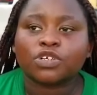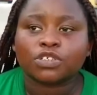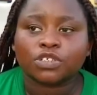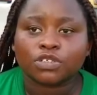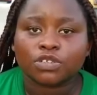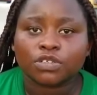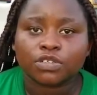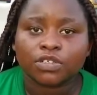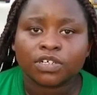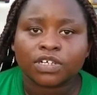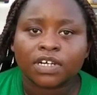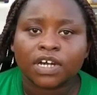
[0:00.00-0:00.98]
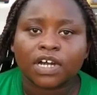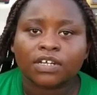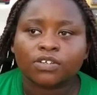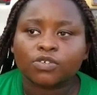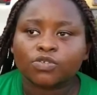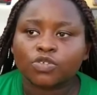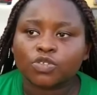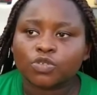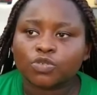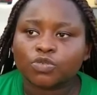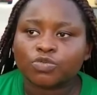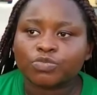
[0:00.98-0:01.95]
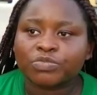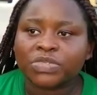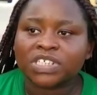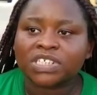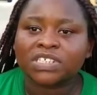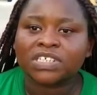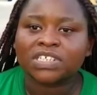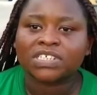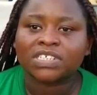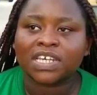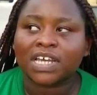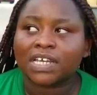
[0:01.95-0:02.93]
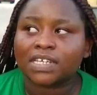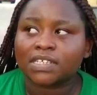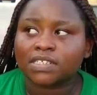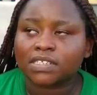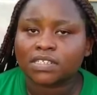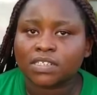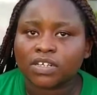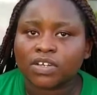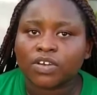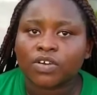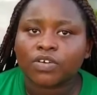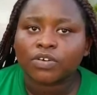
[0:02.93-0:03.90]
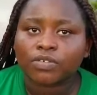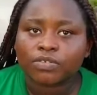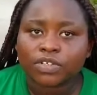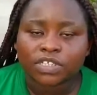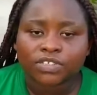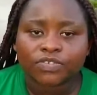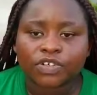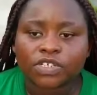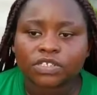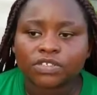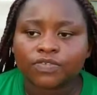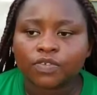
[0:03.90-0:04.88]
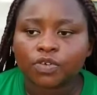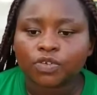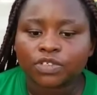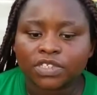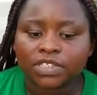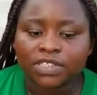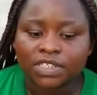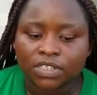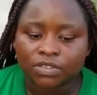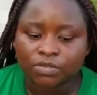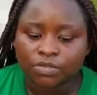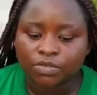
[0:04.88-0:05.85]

And also meet his guys, his friends for the deal.